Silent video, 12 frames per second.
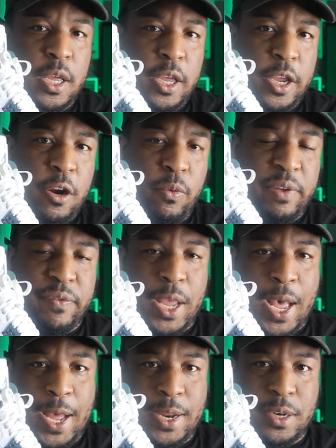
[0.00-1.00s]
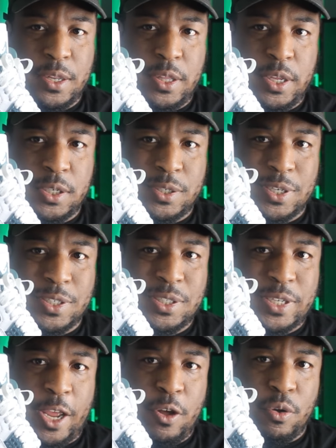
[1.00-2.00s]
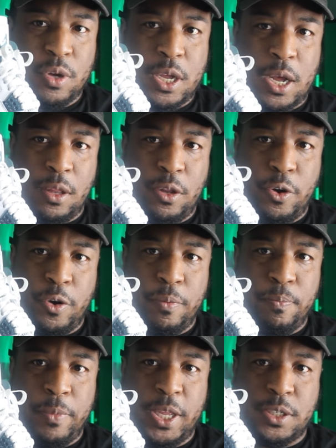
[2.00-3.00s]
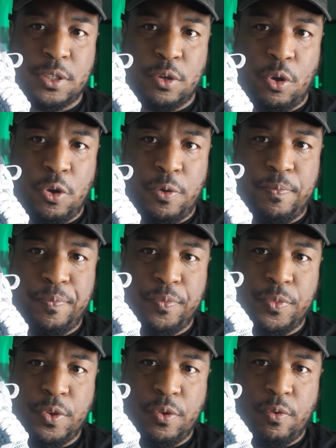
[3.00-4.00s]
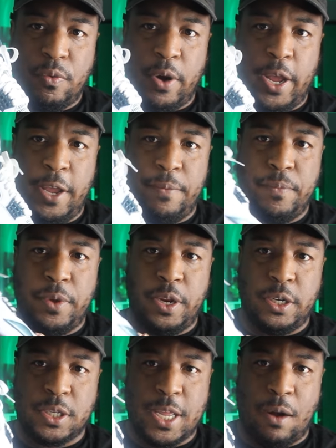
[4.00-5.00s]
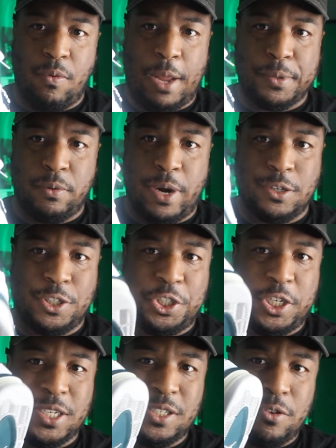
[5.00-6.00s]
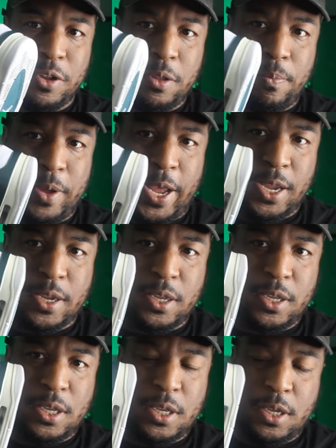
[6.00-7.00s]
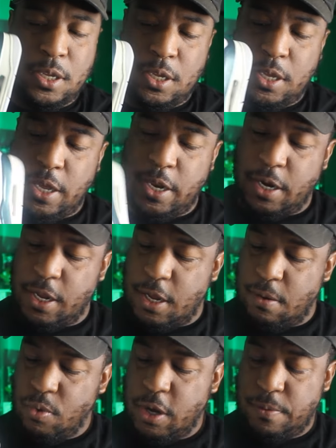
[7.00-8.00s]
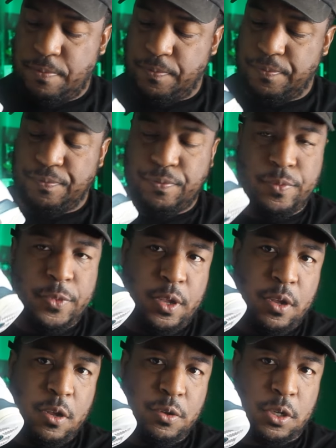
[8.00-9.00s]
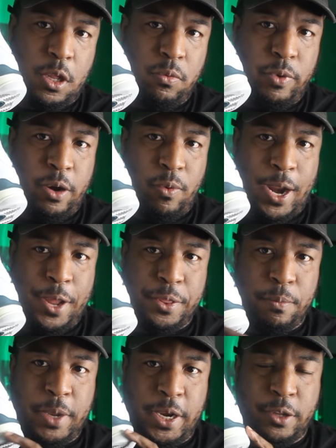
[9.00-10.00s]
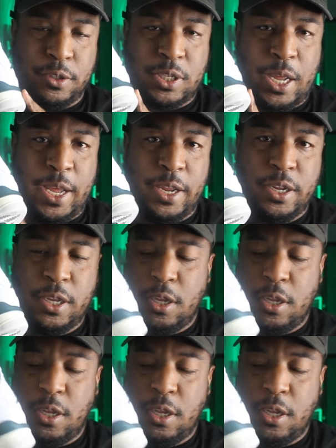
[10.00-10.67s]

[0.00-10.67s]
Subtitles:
Here we've got this sail colored midsole, right? And it just kind of wraps around just on the back and, well, goes all the way around the medial side.